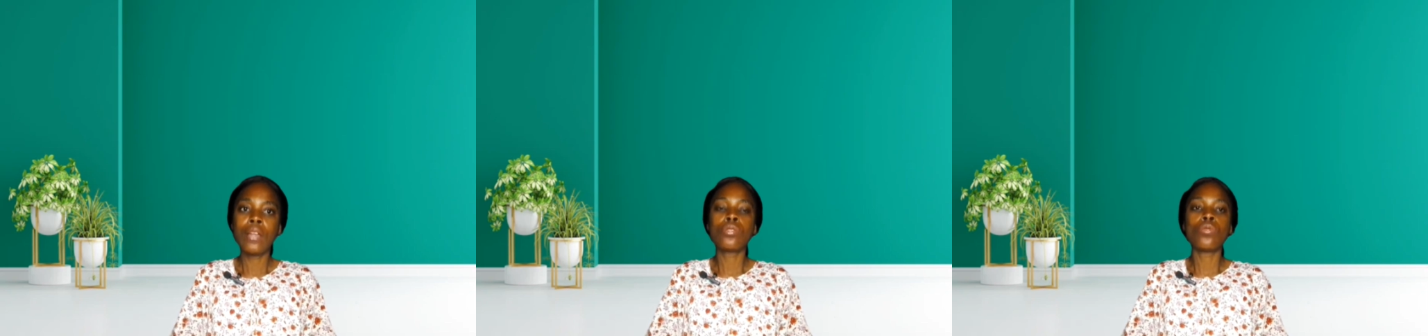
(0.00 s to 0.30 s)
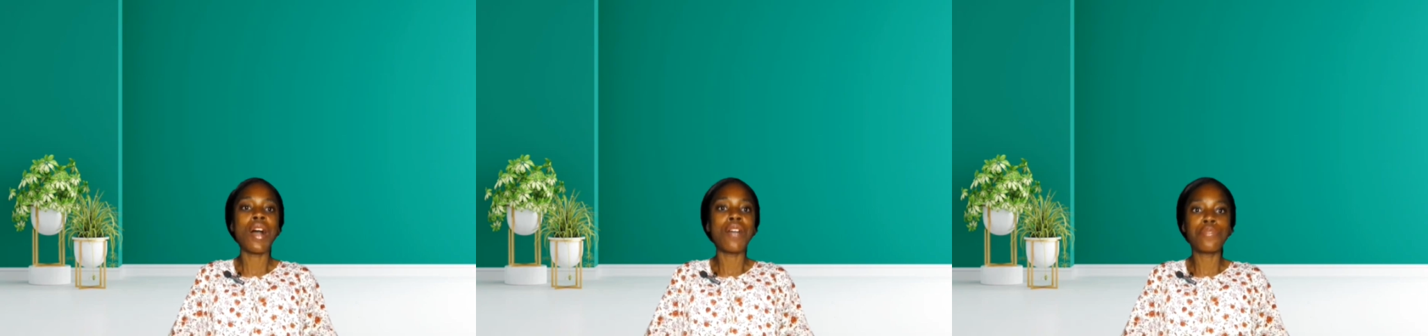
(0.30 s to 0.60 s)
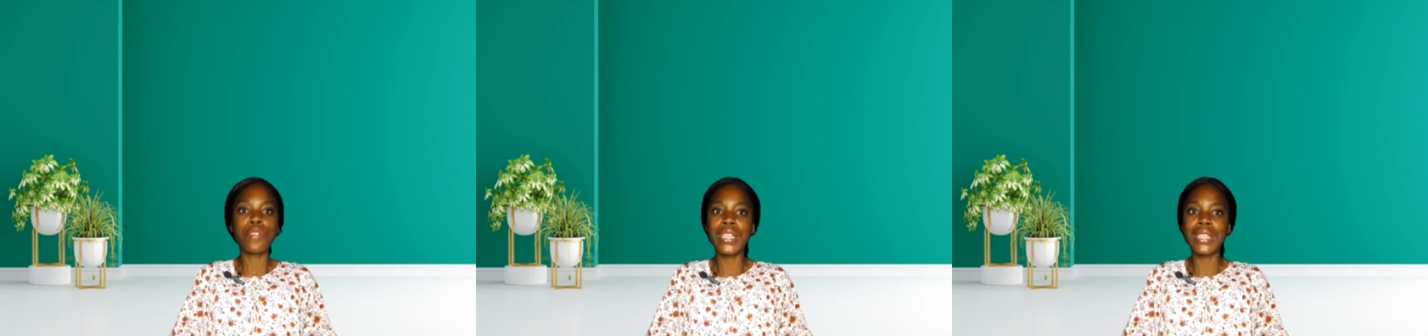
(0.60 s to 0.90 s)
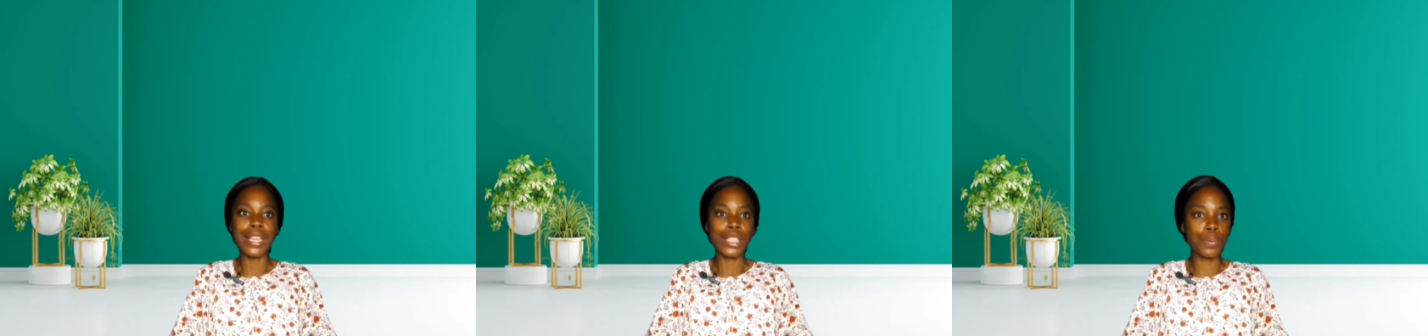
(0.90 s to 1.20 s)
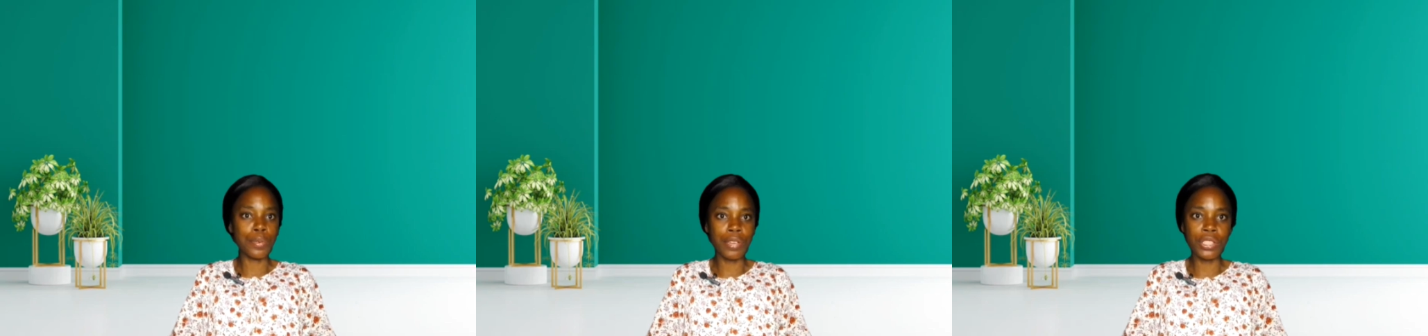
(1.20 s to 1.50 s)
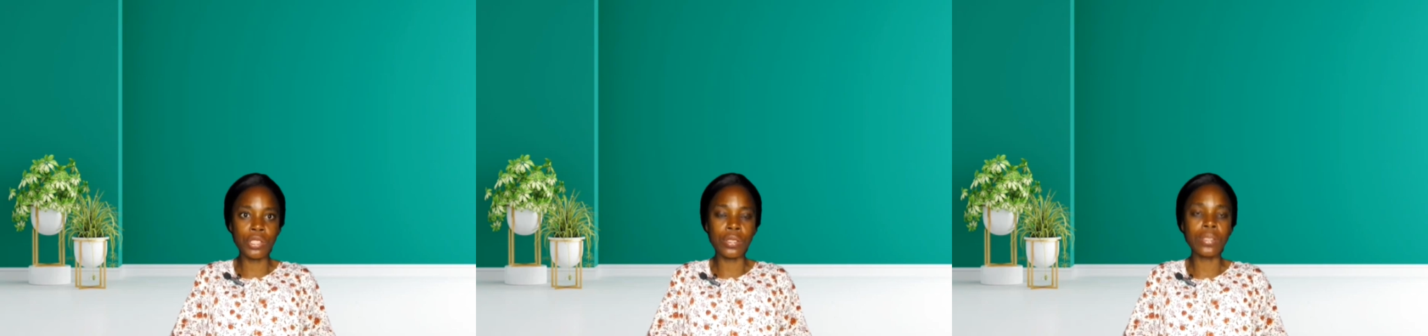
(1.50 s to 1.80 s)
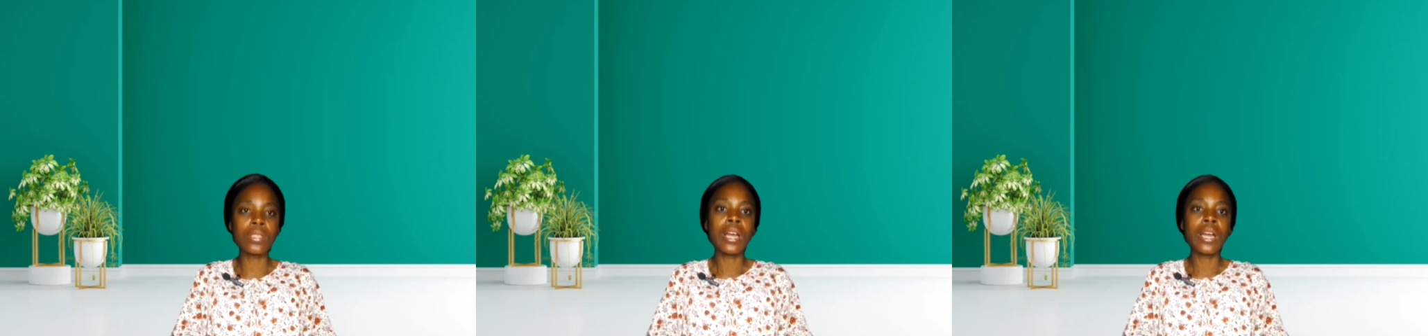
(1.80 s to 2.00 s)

to avoid aspiration.